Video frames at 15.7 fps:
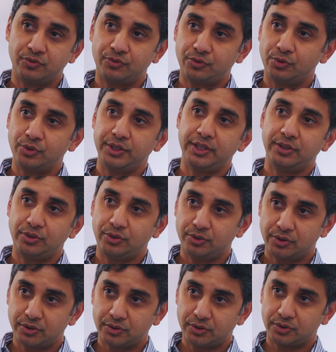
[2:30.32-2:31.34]
for the end
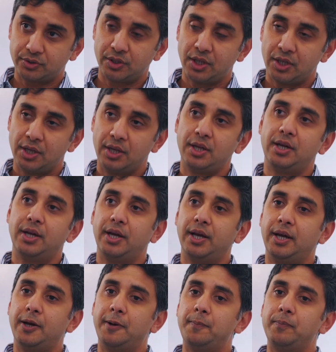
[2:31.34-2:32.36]
users
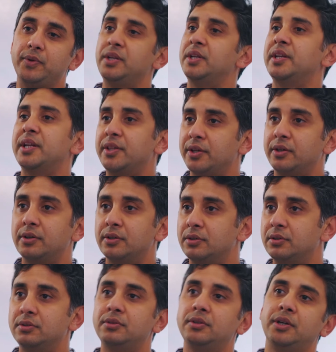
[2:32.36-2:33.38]
in an
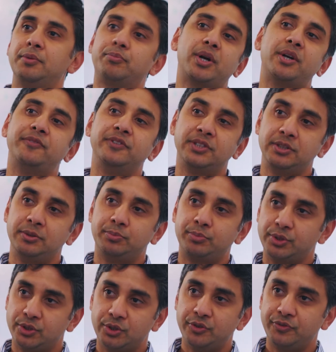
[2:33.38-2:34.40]
ethical and
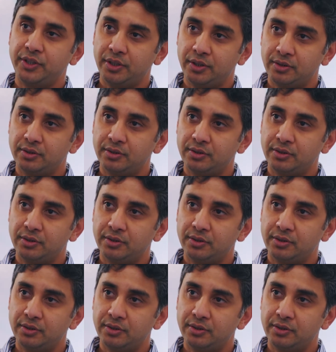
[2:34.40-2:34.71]
privacy-preserving